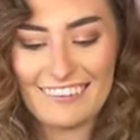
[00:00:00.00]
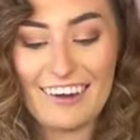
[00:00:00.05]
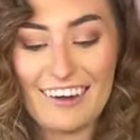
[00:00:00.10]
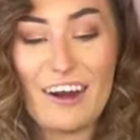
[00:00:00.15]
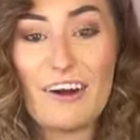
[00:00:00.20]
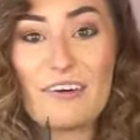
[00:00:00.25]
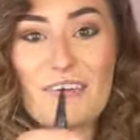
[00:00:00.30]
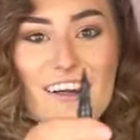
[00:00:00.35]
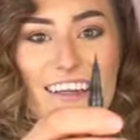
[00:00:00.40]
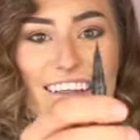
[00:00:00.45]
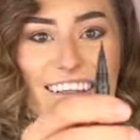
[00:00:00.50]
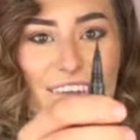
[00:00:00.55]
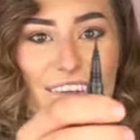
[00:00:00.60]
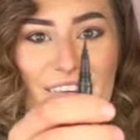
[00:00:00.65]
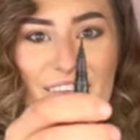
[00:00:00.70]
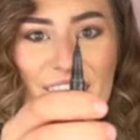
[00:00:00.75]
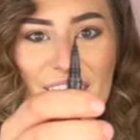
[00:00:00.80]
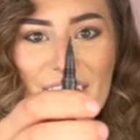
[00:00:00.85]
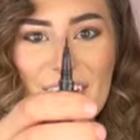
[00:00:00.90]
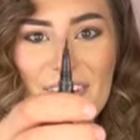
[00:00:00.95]
All right, there we
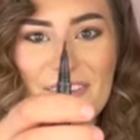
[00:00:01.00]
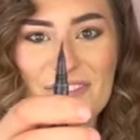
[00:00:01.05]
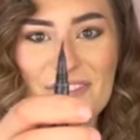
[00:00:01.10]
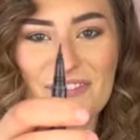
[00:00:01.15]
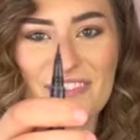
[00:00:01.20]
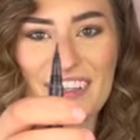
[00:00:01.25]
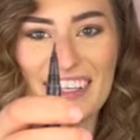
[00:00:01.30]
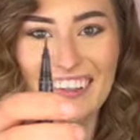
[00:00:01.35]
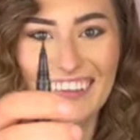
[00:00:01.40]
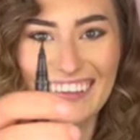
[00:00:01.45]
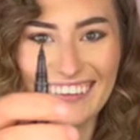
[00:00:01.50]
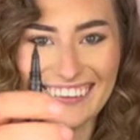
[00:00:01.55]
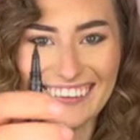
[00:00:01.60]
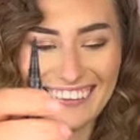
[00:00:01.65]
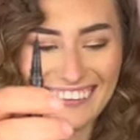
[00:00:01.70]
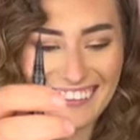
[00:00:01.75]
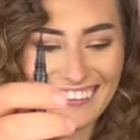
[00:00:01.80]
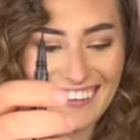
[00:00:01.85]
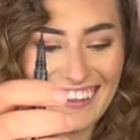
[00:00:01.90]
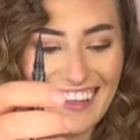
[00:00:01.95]
go.
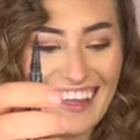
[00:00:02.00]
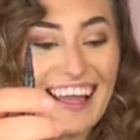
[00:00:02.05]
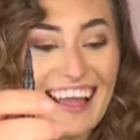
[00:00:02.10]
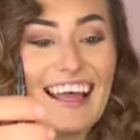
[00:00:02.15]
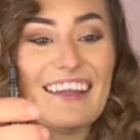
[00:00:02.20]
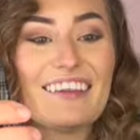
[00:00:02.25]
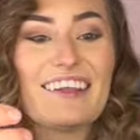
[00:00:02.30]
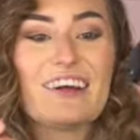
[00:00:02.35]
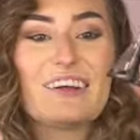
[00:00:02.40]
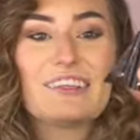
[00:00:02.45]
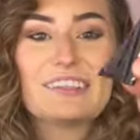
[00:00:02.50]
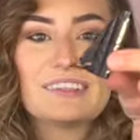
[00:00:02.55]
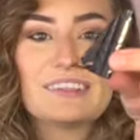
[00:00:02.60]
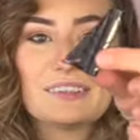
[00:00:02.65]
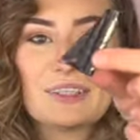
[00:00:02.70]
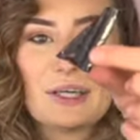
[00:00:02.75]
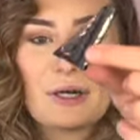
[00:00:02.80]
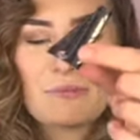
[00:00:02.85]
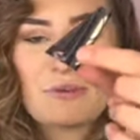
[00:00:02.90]
They also come